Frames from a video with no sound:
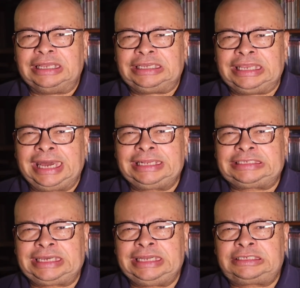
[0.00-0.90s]
The United
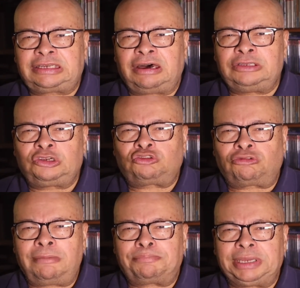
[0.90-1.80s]
States under
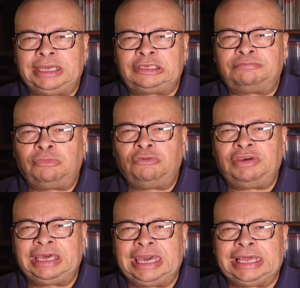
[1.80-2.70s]
Trump is
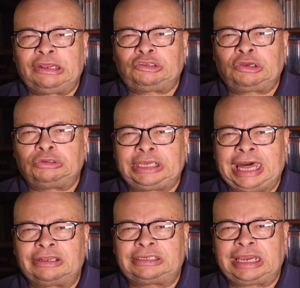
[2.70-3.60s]
moving in a
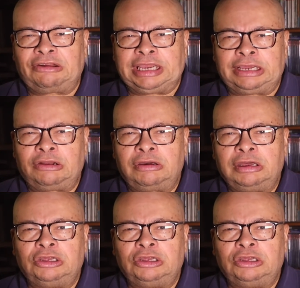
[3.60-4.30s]
totalitarian